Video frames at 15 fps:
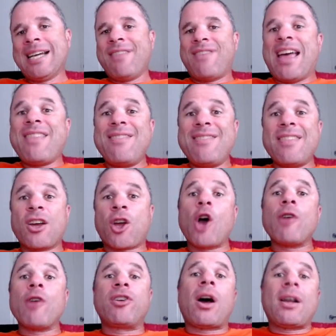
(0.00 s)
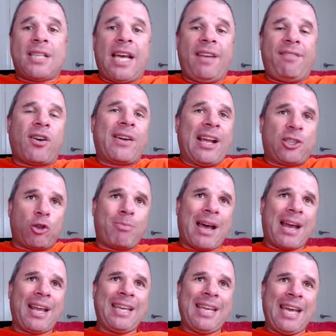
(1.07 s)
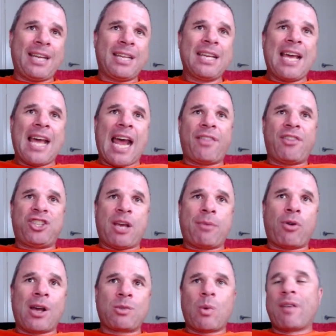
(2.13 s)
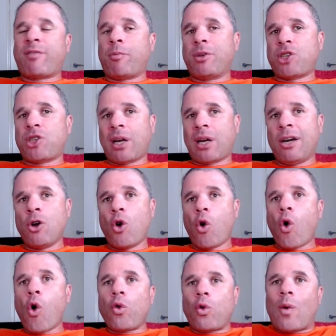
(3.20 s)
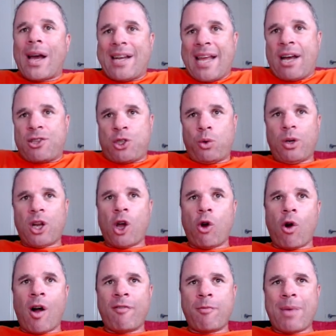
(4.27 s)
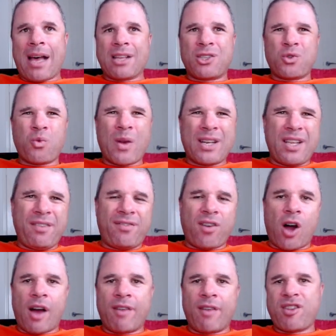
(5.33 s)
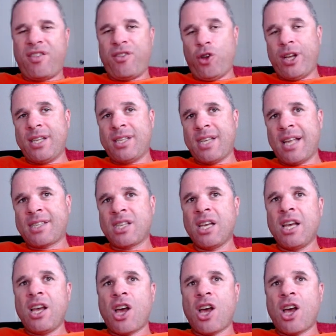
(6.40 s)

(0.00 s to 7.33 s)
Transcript: Then the COVID-19 financial panic hit and the share price went from $1 all the way down to a low of about 25 to 30 cents.